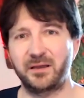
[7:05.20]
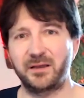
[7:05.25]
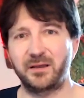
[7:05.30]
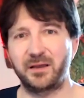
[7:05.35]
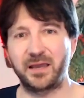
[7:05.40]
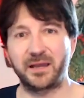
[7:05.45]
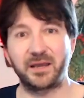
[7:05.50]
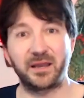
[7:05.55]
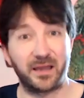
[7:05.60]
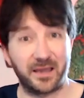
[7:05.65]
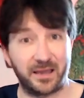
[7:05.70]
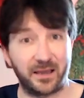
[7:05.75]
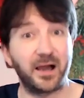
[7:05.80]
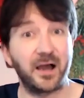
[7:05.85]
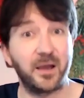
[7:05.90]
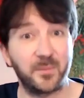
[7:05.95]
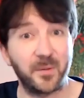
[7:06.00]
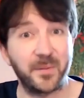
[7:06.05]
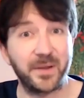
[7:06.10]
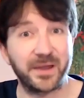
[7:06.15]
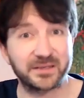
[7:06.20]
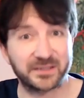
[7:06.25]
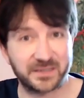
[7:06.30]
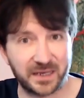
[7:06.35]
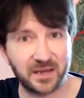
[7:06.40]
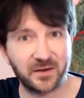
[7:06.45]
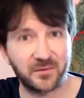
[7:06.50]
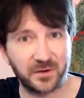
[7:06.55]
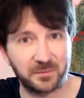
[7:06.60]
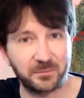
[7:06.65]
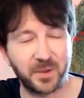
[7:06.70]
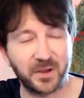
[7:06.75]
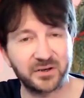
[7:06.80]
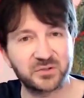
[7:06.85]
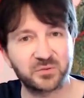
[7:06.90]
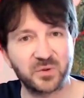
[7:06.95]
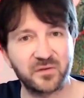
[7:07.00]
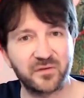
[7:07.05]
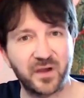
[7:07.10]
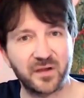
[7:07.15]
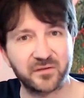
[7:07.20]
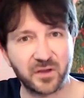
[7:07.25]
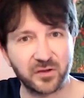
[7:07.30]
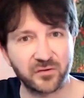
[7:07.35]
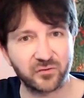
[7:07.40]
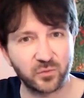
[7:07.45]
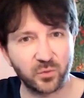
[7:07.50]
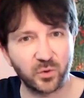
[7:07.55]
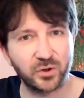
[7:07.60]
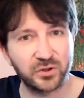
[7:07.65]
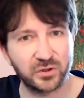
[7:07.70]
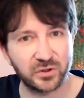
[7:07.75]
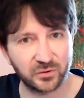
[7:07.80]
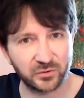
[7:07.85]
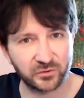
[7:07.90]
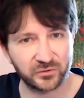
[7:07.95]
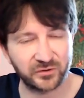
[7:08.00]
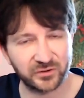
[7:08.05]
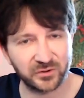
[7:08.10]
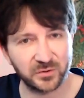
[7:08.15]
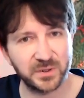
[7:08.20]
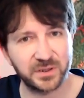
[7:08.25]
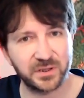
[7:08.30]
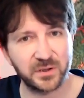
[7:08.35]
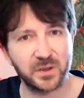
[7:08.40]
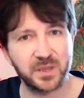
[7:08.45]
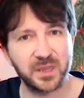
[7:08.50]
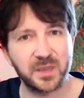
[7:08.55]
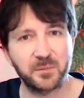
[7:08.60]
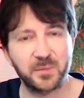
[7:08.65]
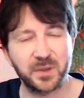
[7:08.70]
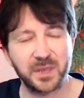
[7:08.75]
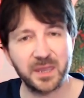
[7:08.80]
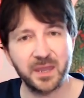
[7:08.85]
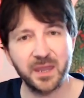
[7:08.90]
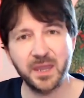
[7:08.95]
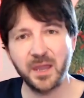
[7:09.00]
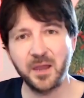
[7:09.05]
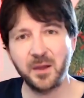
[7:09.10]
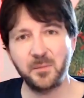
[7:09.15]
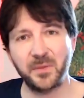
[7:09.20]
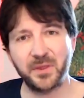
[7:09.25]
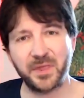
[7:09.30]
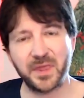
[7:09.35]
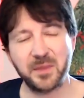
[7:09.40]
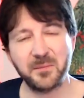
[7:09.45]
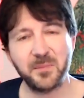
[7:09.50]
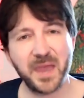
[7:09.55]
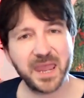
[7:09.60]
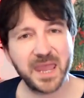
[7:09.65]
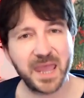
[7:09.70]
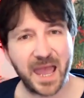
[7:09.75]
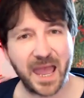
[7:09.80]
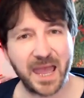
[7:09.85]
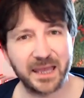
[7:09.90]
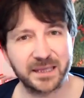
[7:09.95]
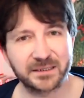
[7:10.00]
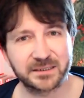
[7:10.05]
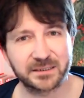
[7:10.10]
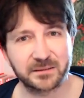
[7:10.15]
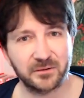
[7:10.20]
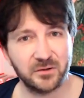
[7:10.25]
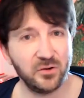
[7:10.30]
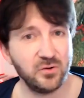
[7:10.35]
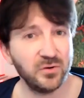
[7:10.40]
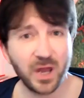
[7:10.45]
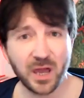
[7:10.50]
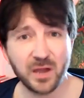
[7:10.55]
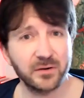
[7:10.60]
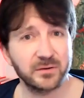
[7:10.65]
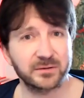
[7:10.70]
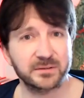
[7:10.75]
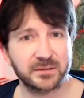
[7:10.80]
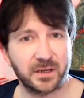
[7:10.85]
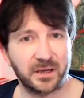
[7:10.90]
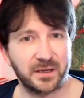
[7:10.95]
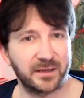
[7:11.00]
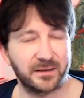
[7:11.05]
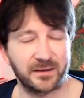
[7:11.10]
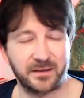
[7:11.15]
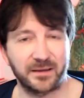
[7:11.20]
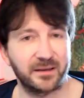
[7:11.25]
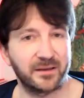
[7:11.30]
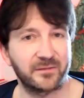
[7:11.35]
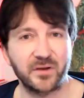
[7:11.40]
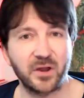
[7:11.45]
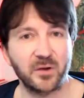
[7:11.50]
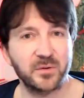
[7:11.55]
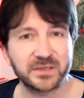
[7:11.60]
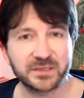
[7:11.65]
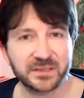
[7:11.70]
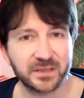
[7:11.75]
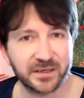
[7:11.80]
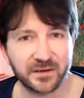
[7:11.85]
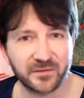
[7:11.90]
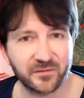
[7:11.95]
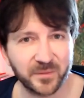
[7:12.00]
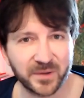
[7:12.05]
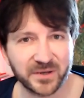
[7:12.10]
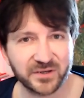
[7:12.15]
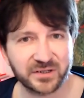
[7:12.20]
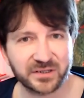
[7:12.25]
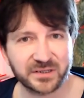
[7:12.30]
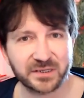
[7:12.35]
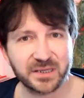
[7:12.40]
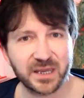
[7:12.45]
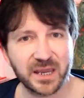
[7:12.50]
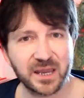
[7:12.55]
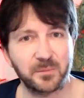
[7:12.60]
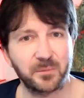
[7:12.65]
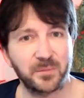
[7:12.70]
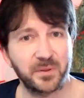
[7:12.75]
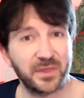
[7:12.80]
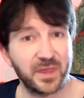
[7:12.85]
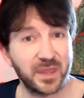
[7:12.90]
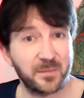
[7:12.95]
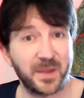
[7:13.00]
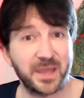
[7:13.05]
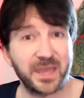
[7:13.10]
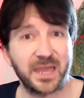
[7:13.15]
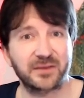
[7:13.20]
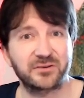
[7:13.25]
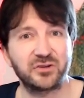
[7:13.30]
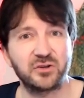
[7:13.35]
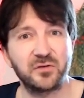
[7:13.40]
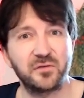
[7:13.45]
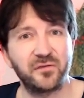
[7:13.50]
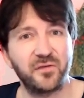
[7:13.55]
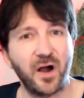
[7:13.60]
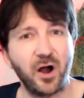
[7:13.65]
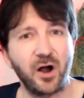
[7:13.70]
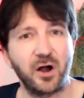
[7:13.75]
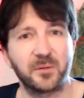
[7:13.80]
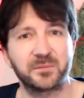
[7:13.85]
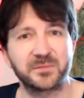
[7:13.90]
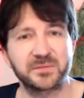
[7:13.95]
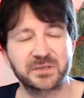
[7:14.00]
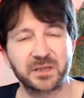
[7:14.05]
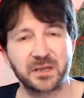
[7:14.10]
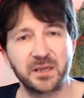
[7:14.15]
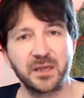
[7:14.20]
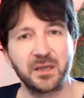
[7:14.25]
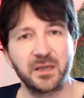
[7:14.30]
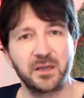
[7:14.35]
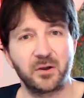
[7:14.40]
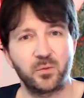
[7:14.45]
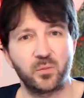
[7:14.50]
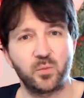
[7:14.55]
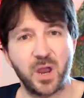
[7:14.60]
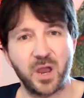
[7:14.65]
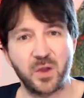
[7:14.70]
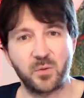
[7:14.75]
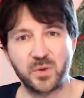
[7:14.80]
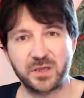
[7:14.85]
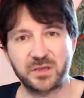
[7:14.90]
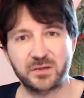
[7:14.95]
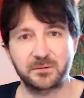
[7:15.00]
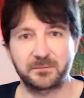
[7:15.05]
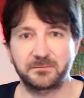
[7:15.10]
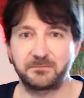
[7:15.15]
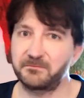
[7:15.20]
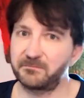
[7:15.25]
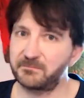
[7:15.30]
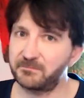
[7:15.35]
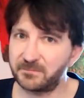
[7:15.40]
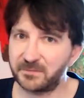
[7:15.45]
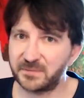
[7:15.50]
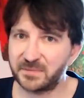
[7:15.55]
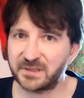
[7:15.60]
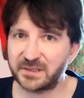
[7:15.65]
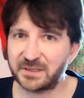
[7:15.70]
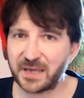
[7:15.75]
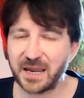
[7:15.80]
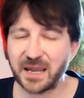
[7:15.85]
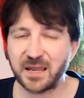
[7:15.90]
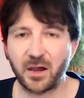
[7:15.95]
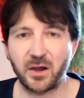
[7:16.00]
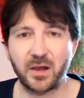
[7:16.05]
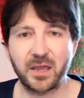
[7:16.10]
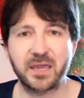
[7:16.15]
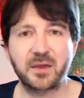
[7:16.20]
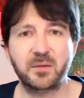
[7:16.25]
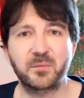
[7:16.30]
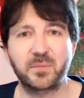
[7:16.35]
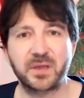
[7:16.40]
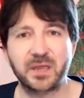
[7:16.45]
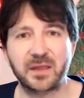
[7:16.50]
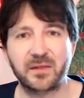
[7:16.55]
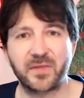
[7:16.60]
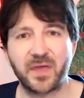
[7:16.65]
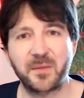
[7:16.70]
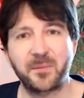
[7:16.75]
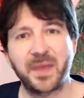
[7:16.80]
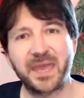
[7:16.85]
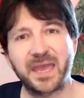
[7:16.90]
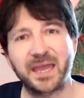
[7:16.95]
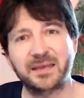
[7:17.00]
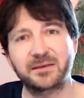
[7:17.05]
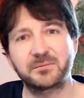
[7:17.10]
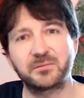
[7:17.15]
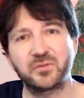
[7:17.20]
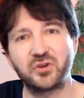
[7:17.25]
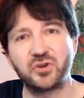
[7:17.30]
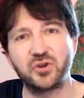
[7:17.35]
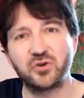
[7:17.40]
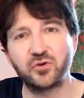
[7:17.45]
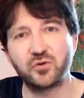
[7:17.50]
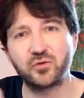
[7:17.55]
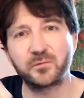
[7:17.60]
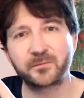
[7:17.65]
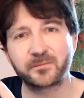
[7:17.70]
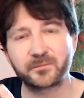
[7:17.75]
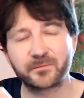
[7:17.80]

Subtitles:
and I'm about to hear in bonus week 5 go through what you can also do with your EMP, but they may add, who knows? I have no inside information to say, but they may add new farms where we could stake our EMP. They may add new